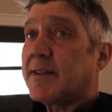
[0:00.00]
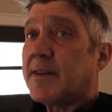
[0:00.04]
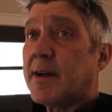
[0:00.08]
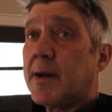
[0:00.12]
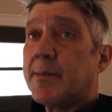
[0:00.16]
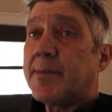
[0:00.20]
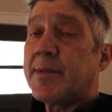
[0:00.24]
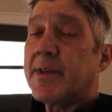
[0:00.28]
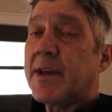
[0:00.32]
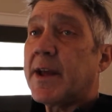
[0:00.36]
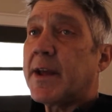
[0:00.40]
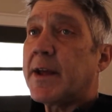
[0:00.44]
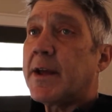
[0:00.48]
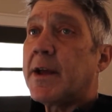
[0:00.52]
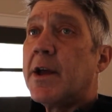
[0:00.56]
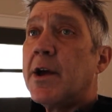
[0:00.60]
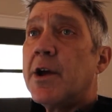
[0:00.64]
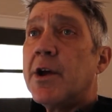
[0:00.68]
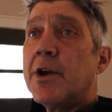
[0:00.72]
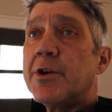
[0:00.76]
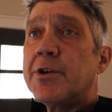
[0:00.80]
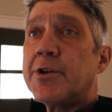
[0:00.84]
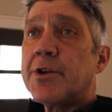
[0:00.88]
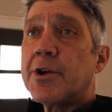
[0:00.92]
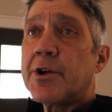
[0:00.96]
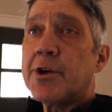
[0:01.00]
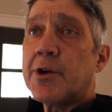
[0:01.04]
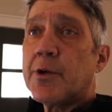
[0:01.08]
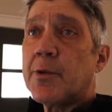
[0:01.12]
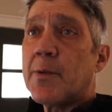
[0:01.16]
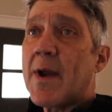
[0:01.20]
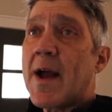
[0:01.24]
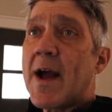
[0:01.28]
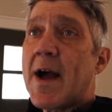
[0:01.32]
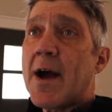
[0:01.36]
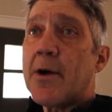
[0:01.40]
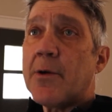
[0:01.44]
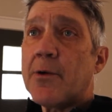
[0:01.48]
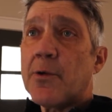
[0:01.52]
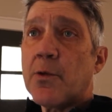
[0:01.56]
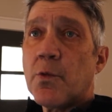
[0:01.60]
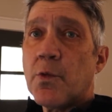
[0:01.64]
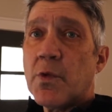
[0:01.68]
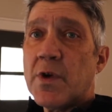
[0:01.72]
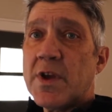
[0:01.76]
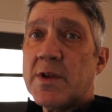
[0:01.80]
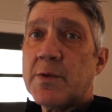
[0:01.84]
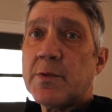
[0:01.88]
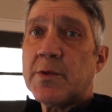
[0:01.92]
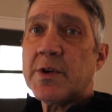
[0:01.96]
something, turned around,
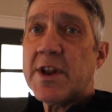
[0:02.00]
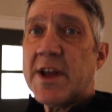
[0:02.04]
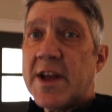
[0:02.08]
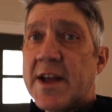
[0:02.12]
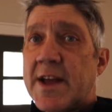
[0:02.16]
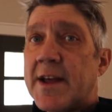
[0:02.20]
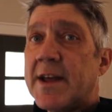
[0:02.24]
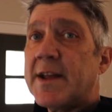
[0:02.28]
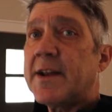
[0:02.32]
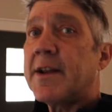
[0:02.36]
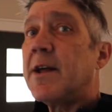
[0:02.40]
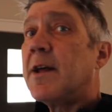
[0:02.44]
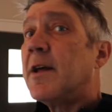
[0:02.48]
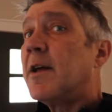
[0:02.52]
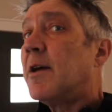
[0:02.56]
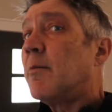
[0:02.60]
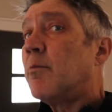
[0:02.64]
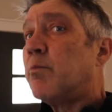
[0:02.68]
wind would hit,